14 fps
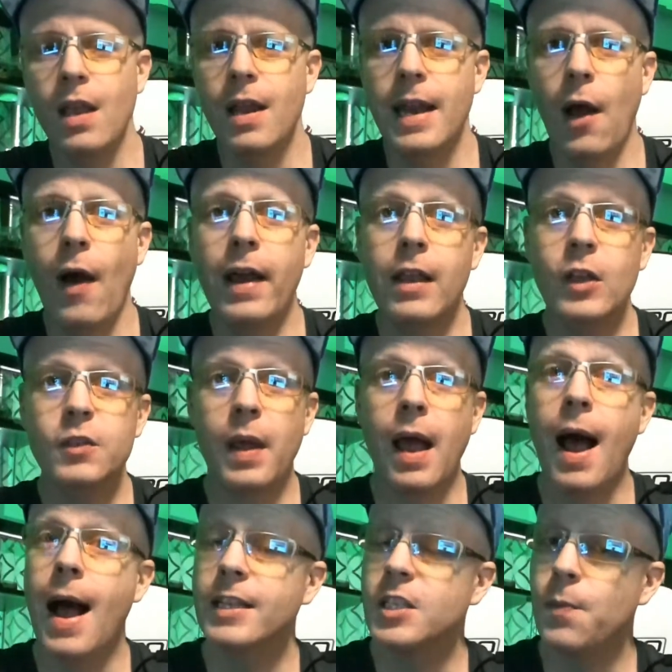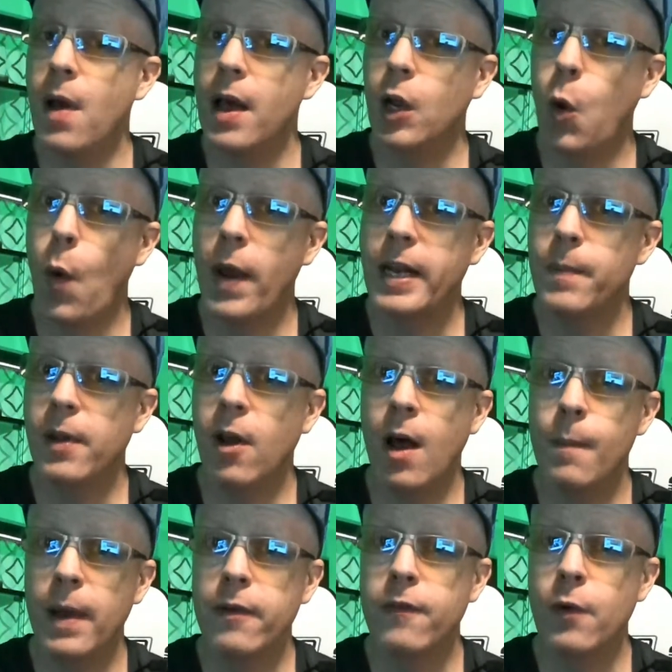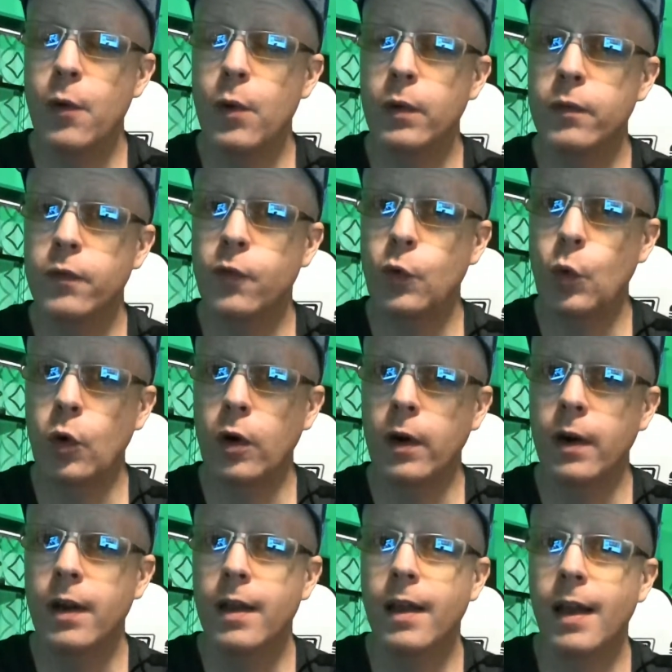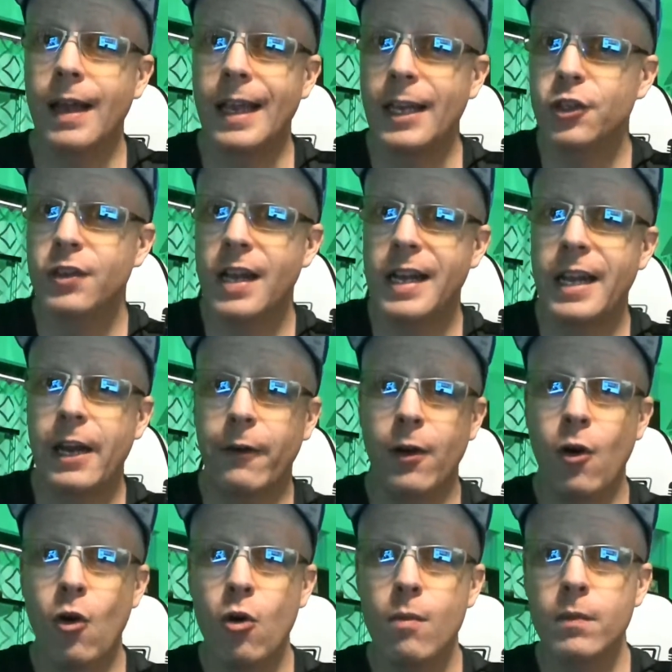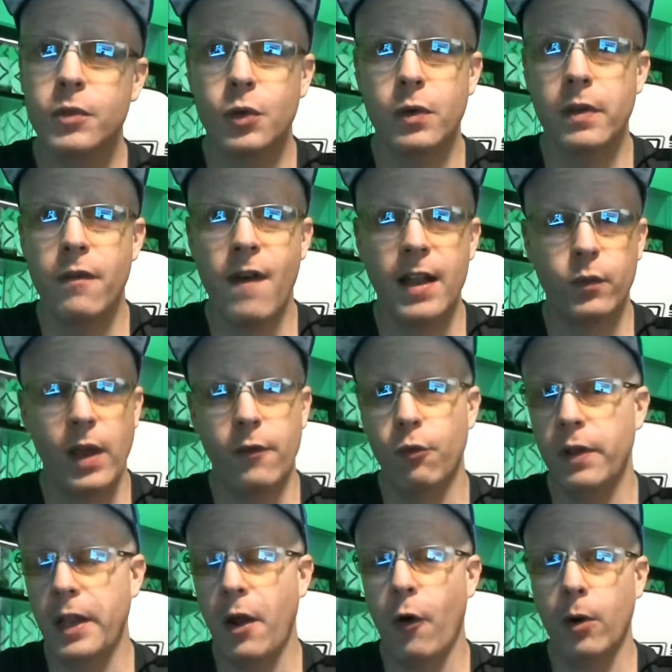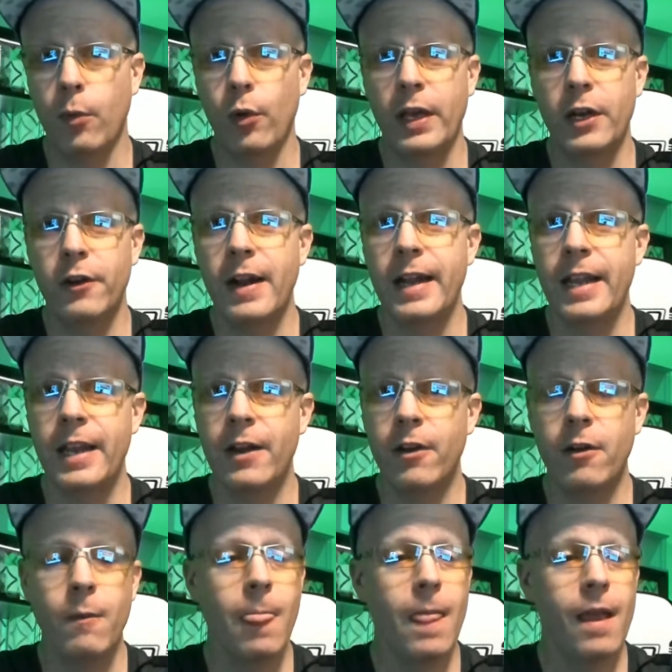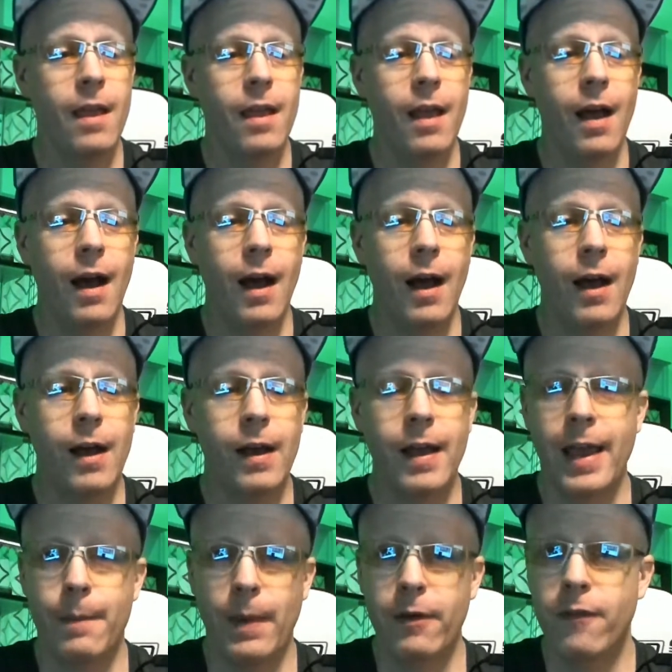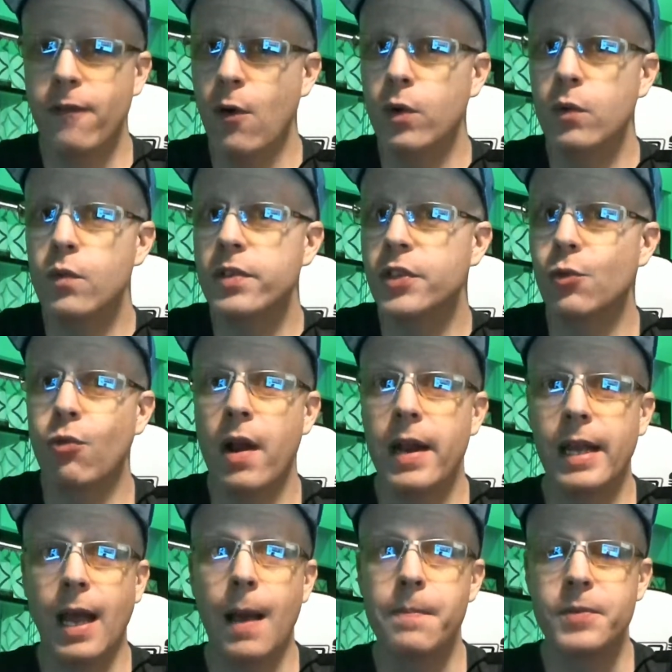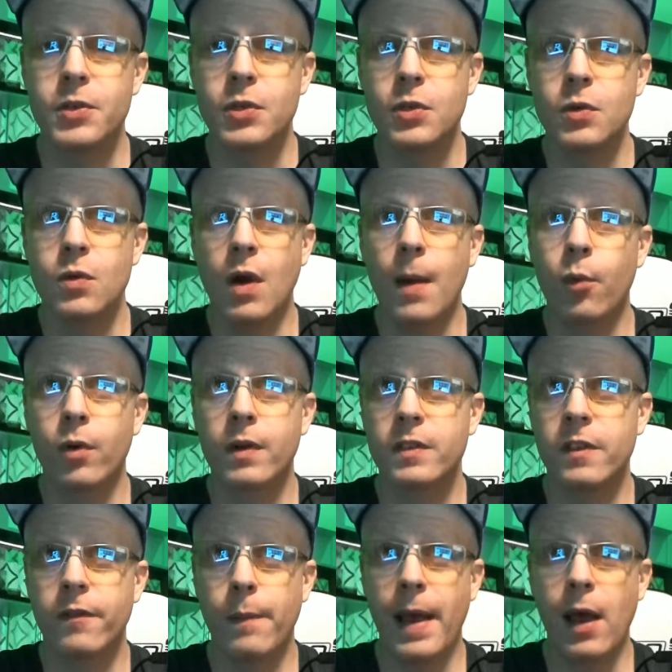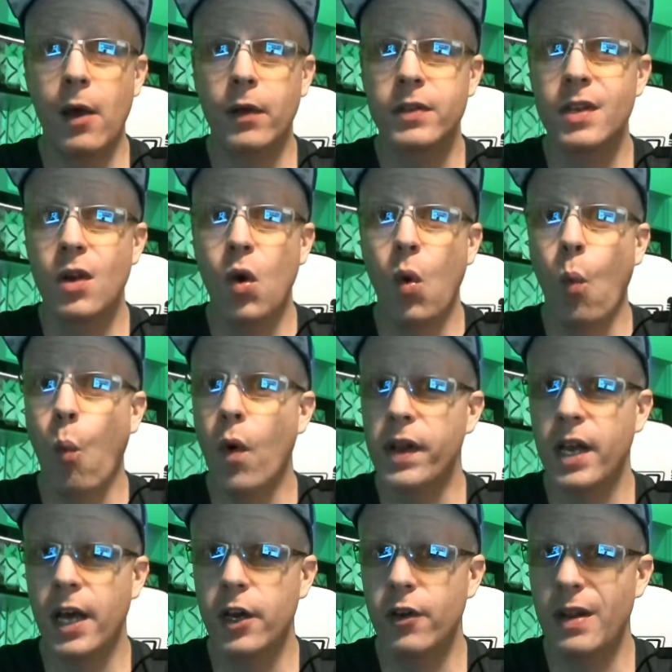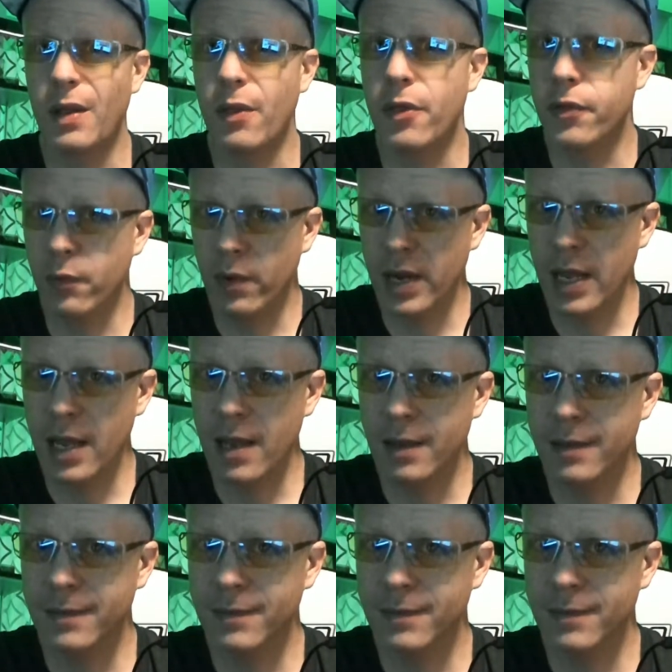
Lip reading: Now, I use my hotspot quite a bit on my phone for internet here at home due to the fact we have really horrible internet here, and my phone was running up to upwards of about 103,